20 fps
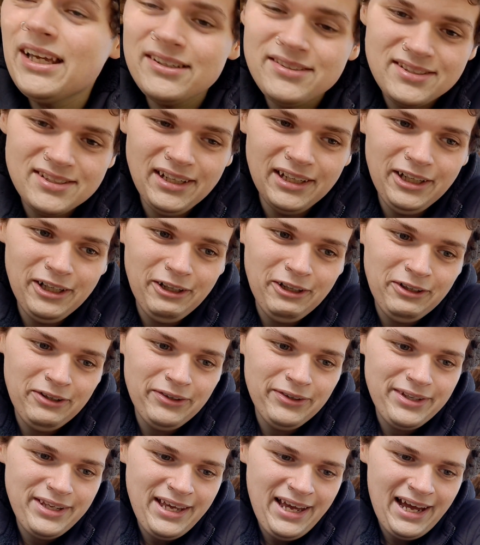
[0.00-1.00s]

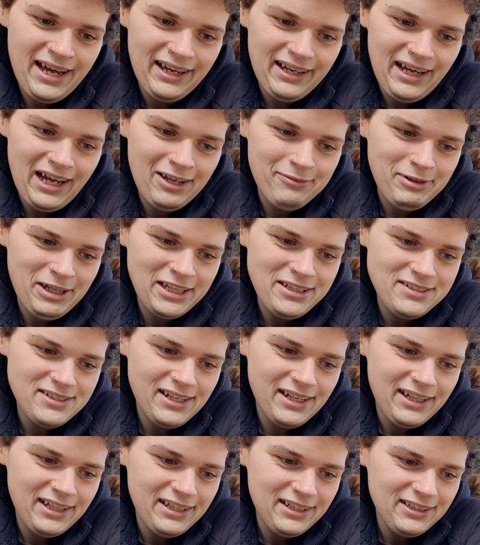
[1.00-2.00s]
So yeah, I might,
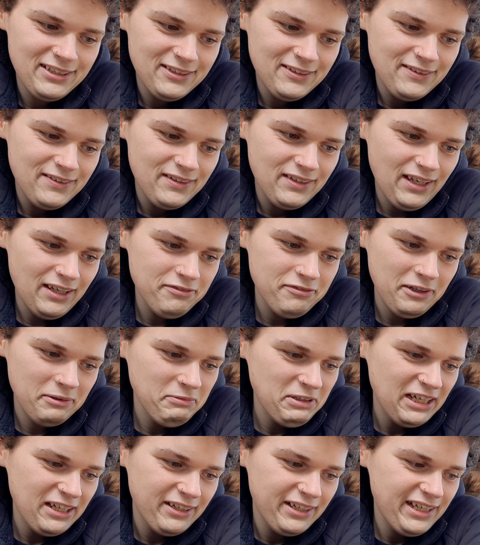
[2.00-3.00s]
if I'm
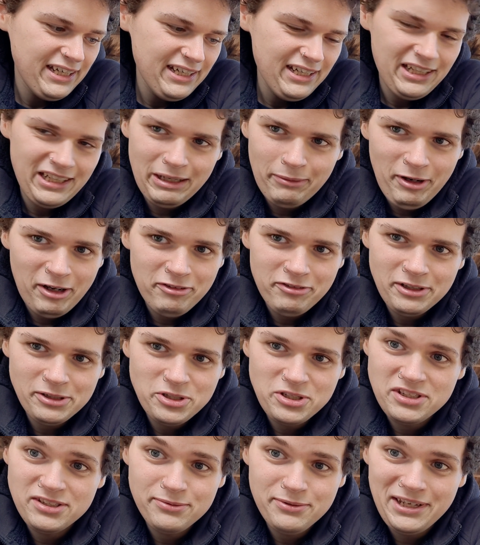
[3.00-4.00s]
not going to get any
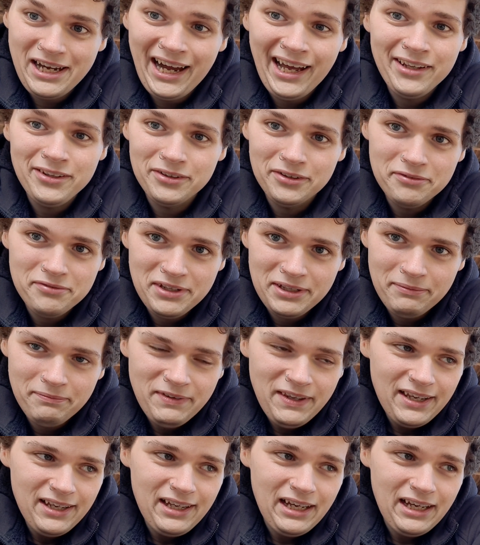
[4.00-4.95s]
malfunctions with either of them,